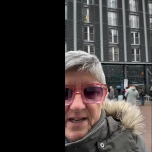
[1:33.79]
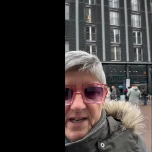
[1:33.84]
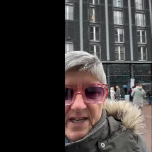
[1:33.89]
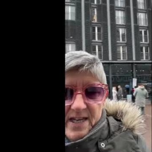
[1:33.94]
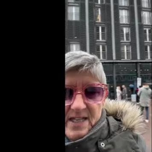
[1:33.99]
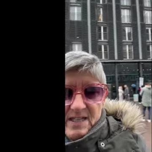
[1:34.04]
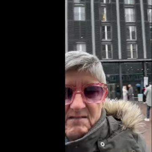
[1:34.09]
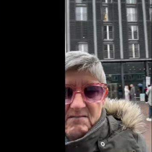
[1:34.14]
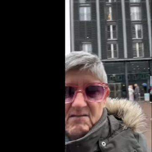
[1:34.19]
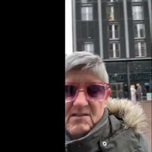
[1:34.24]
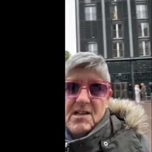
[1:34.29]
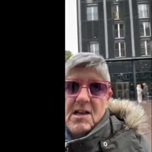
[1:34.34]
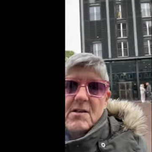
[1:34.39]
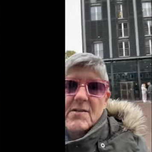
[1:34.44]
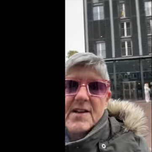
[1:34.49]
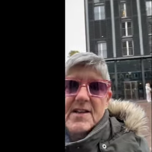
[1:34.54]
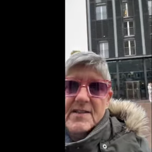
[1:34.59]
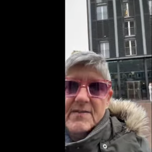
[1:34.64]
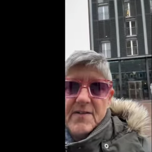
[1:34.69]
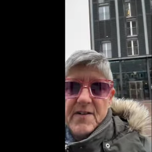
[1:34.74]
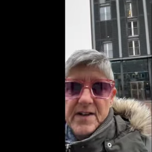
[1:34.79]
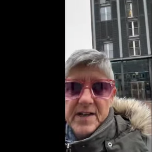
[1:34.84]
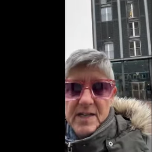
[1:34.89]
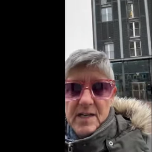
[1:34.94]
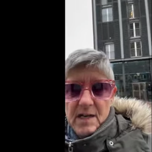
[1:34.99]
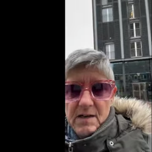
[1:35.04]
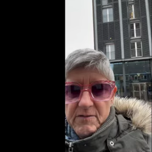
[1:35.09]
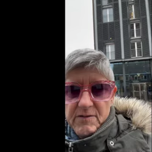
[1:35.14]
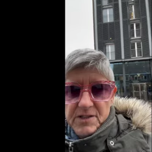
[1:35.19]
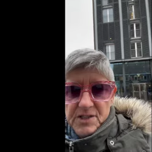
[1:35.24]
in, so that's very
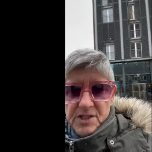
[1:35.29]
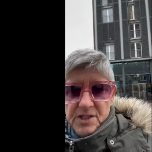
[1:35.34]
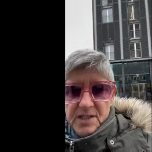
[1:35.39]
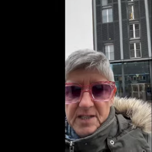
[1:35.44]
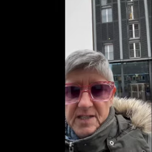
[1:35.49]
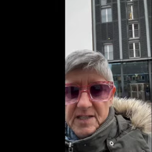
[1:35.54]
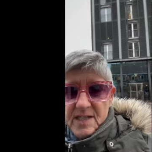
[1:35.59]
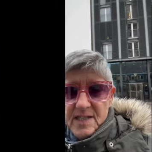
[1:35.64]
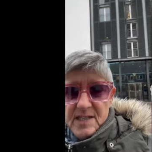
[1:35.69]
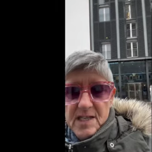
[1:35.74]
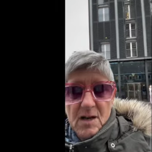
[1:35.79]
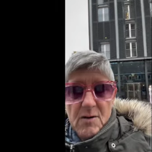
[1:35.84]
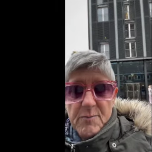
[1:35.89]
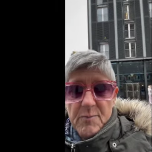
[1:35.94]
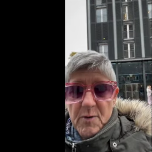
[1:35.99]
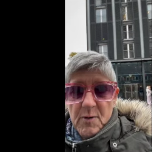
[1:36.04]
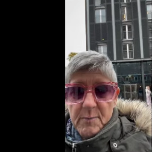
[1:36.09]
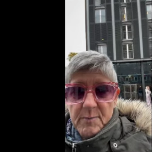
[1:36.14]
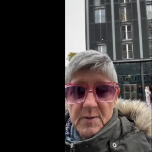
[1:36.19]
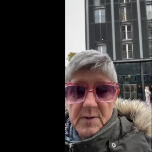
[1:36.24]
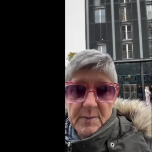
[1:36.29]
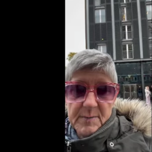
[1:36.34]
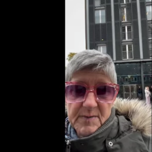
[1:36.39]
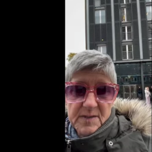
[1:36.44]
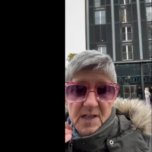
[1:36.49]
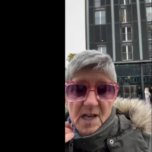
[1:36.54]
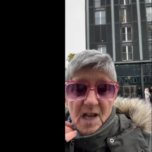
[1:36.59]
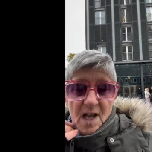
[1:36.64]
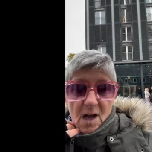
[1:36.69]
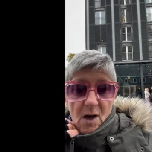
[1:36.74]
encouraging, and there's no problems.
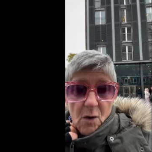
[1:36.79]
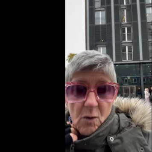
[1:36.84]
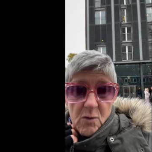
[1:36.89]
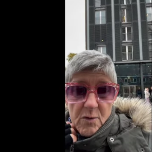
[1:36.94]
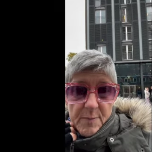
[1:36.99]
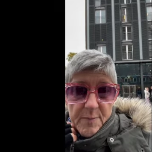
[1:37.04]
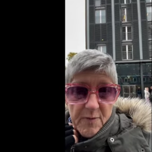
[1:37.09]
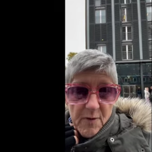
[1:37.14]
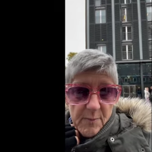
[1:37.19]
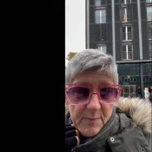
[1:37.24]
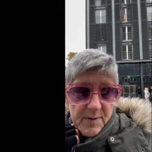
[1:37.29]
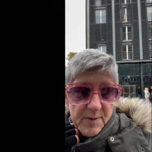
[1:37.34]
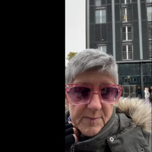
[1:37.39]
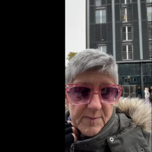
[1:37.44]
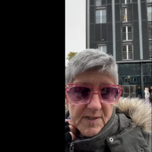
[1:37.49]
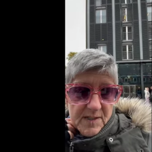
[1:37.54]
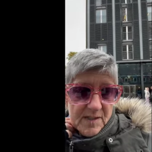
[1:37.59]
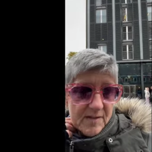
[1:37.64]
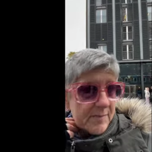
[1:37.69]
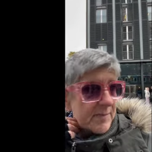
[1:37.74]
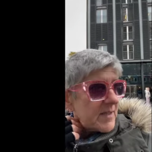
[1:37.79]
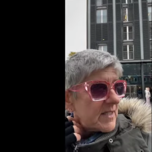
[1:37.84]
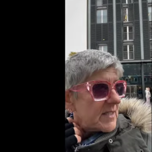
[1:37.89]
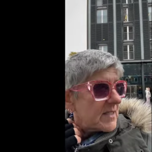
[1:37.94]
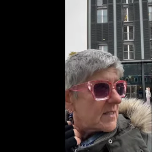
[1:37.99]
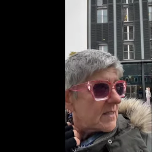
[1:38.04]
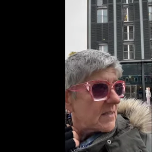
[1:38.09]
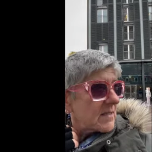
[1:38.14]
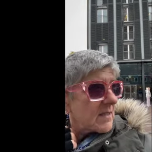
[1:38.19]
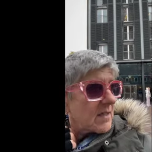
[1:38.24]
All the problems that have
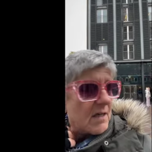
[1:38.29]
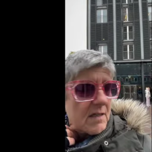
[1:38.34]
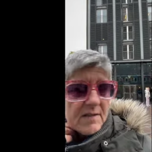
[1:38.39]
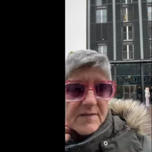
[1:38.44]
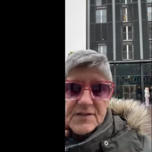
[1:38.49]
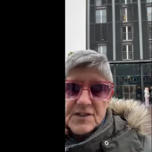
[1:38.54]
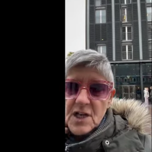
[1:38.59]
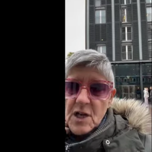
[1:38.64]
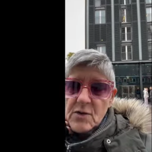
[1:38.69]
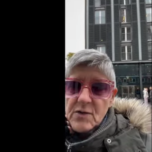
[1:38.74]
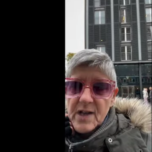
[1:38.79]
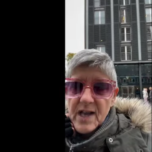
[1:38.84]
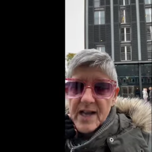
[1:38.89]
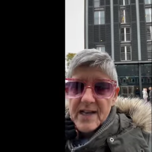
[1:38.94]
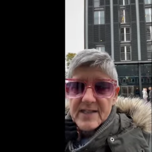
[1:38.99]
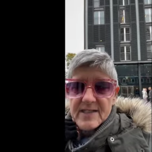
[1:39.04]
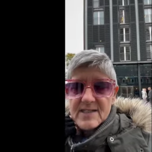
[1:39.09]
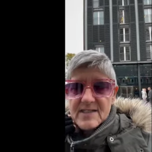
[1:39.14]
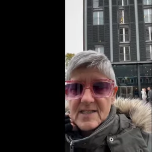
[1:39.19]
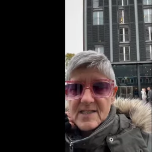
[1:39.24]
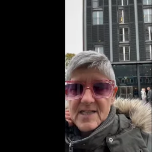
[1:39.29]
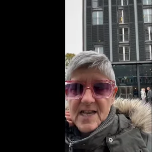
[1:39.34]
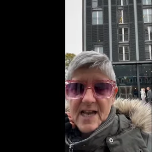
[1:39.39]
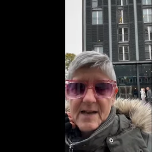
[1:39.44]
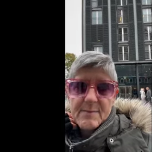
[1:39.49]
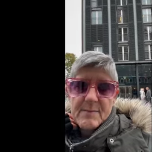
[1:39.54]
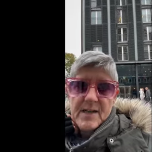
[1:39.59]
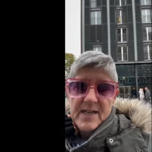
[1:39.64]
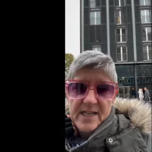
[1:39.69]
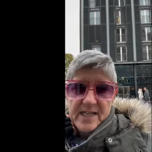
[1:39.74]
been kind of showcased just
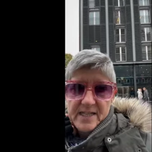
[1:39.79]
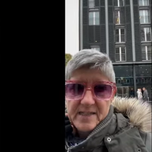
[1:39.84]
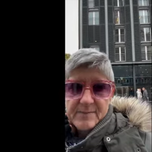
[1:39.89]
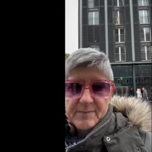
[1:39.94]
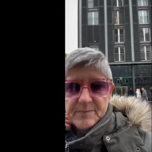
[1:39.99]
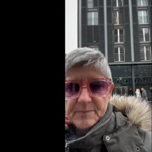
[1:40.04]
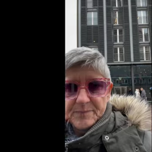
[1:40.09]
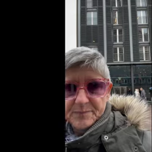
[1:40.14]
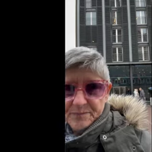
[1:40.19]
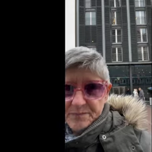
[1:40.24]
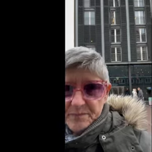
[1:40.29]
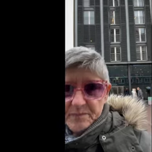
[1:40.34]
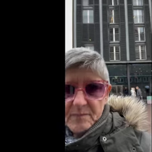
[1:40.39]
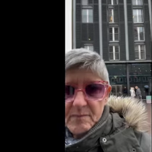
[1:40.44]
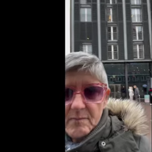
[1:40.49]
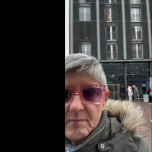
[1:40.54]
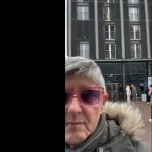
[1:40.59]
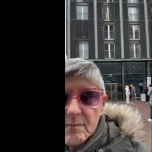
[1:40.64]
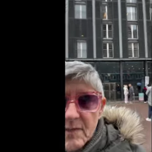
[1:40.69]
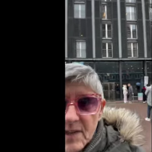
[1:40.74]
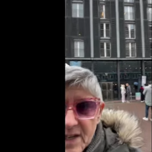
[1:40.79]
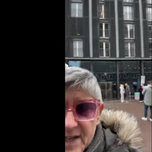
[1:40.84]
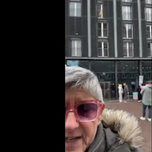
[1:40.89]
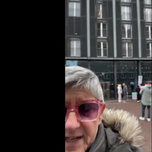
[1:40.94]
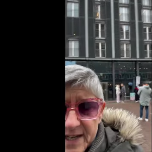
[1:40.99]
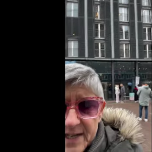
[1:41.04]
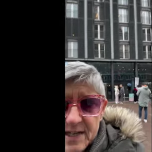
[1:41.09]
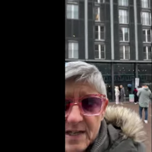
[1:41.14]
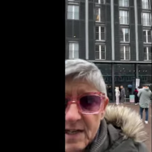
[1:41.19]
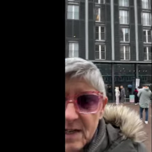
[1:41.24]
happening
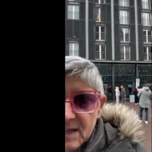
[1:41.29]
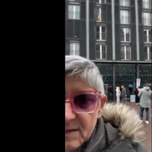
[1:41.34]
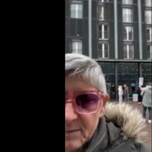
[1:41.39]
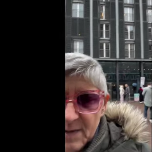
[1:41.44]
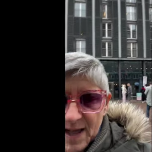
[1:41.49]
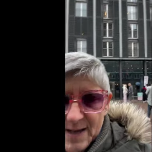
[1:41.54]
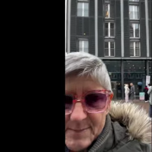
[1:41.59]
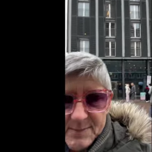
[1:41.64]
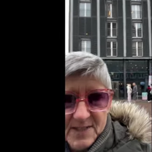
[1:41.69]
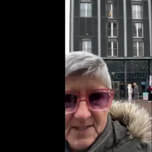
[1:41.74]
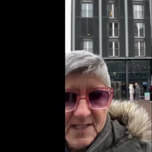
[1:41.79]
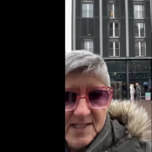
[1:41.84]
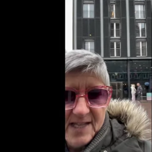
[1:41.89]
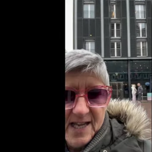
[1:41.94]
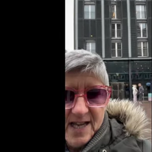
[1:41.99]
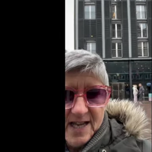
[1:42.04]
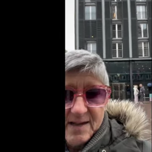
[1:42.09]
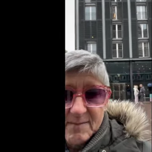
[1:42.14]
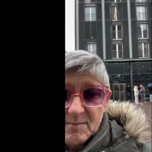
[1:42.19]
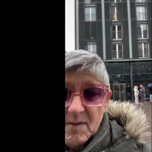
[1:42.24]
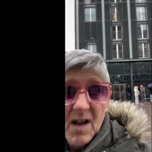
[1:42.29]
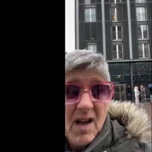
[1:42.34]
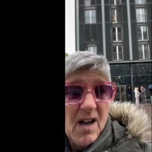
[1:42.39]
in Amsterdam,